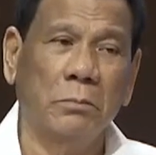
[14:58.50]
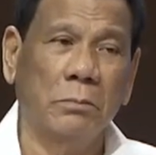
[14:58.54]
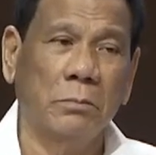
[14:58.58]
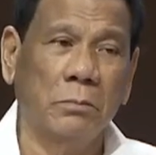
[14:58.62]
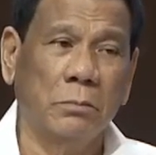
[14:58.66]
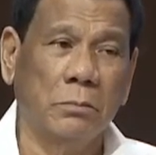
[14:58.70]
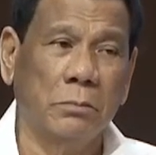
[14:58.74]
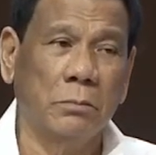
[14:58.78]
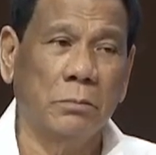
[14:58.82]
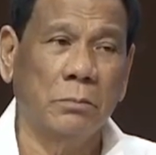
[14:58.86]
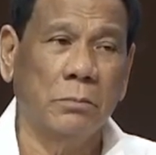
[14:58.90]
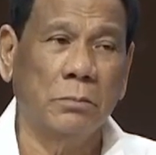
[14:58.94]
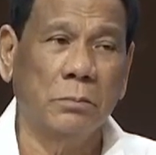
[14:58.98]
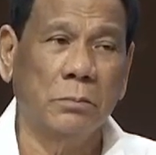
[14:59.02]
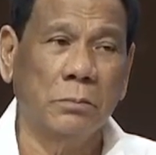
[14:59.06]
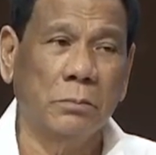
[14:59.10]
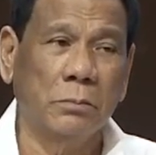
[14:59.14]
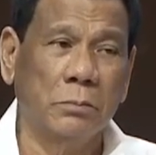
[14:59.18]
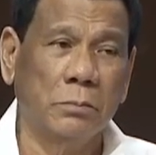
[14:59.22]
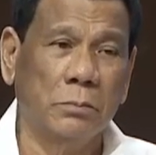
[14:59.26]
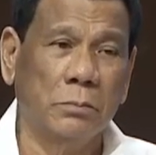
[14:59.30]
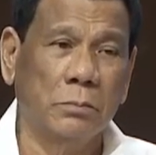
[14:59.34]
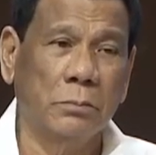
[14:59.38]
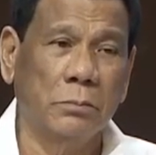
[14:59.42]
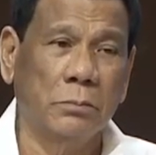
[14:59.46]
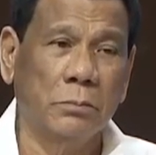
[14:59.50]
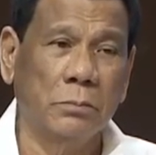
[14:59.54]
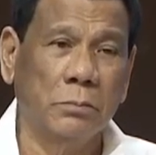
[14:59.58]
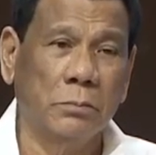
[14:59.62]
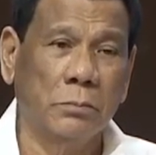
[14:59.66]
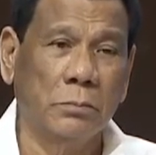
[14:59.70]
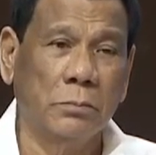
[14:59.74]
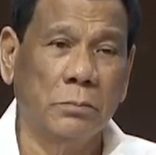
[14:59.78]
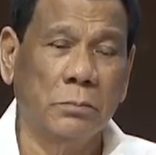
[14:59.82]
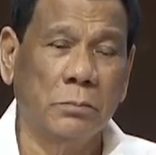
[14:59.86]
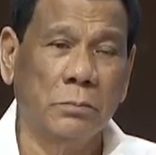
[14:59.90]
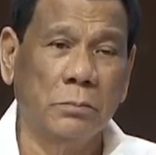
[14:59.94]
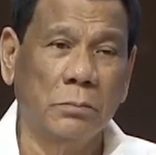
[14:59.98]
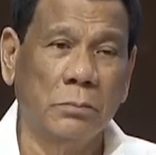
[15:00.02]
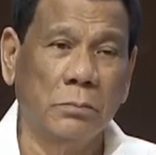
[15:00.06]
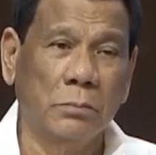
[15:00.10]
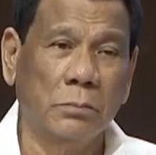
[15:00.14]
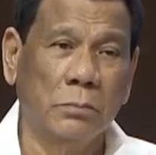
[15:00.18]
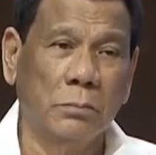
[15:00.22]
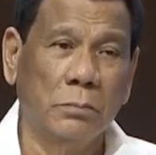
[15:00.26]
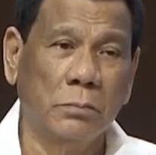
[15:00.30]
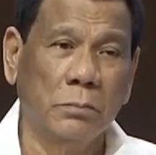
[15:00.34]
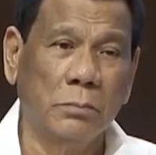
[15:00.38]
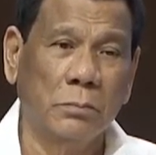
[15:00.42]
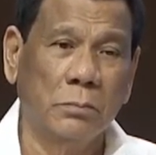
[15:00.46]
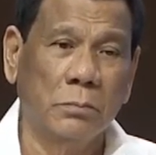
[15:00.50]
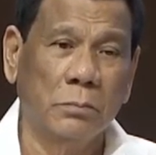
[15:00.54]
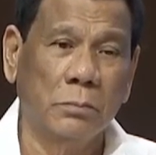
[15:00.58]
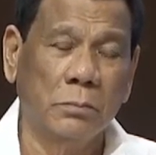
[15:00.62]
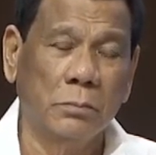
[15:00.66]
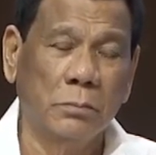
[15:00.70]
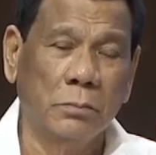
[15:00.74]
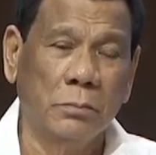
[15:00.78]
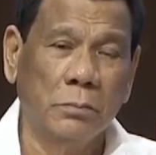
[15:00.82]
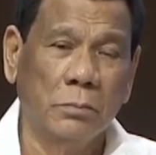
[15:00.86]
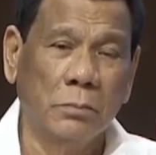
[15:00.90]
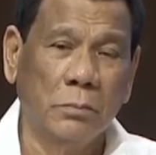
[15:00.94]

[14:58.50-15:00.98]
(no one is talking)